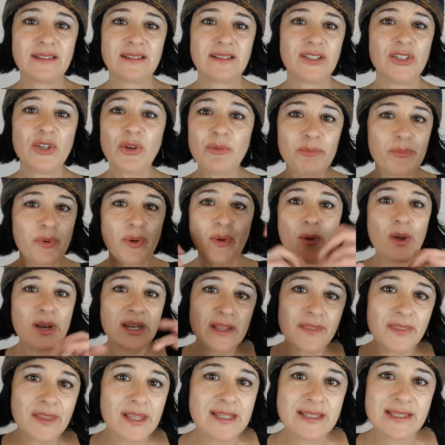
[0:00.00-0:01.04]
You're born
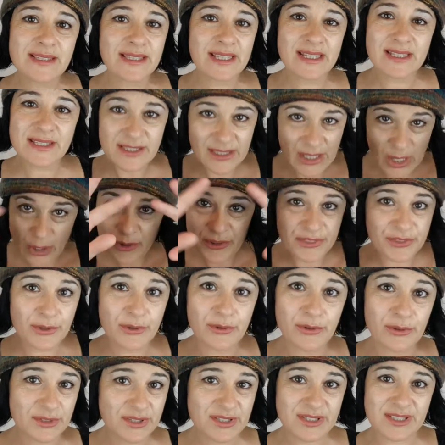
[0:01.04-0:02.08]
and there's there's no
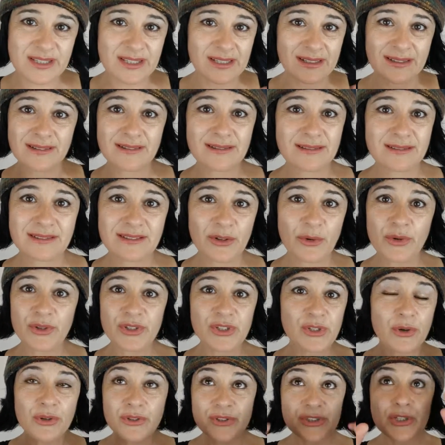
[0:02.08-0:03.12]
thoughts. All
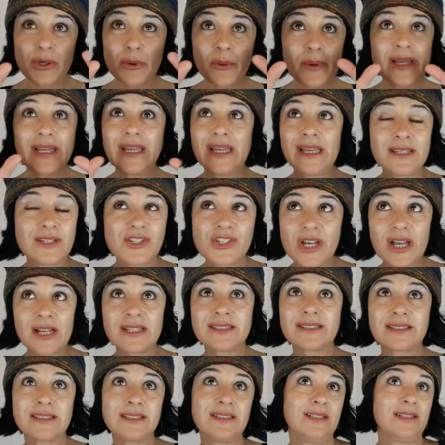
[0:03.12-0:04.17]
you're doing is
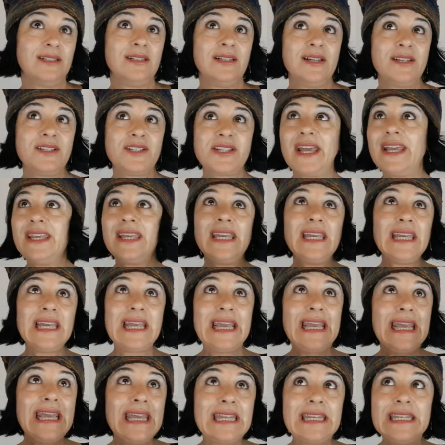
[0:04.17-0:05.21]
just taking
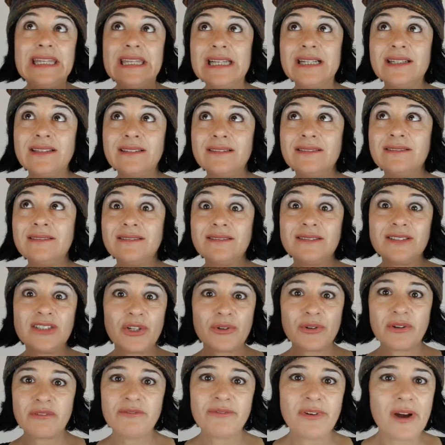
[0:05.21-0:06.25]
in
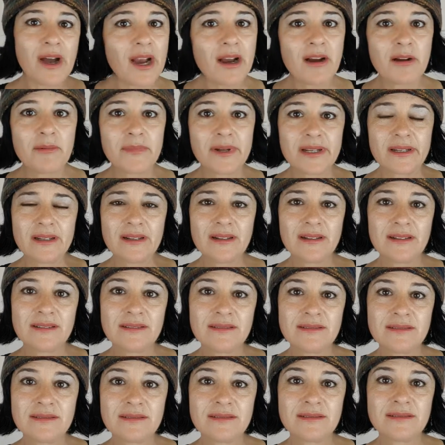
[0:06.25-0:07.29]
your environment.
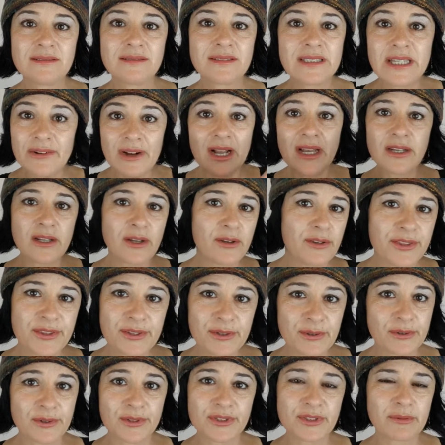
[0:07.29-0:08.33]
There are no
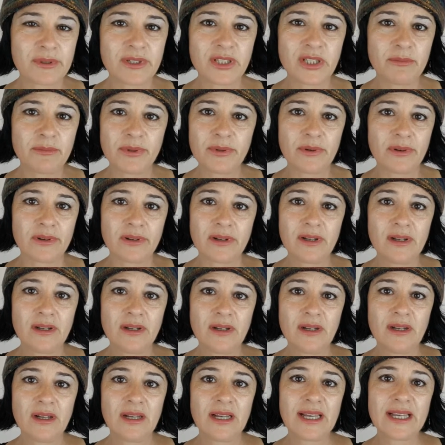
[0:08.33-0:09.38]
thoughts when you're born,
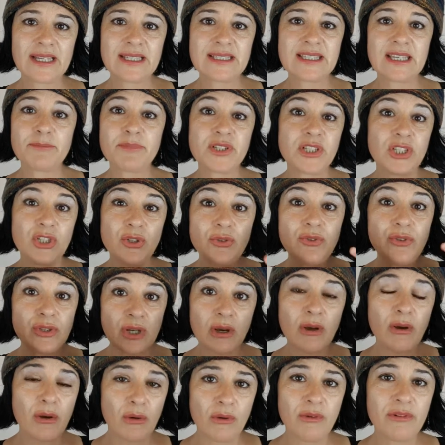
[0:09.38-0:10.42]
except you
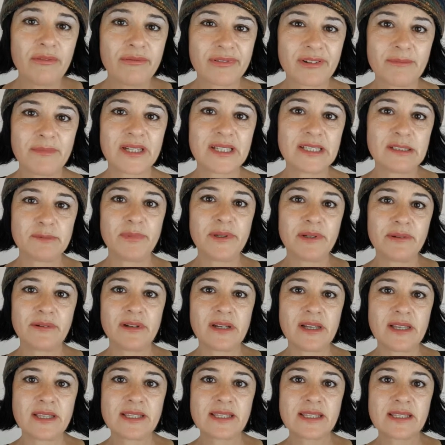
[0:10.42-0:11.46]
know from
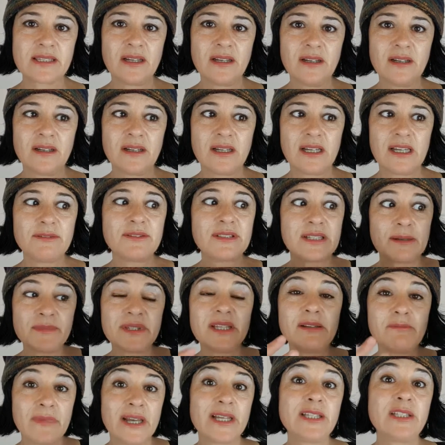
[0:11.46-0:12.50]
experience if
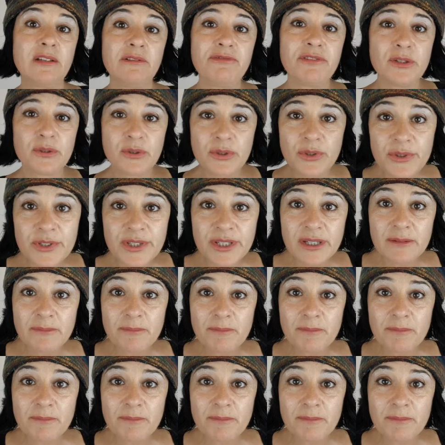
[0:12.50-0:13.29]
something makes you feel good,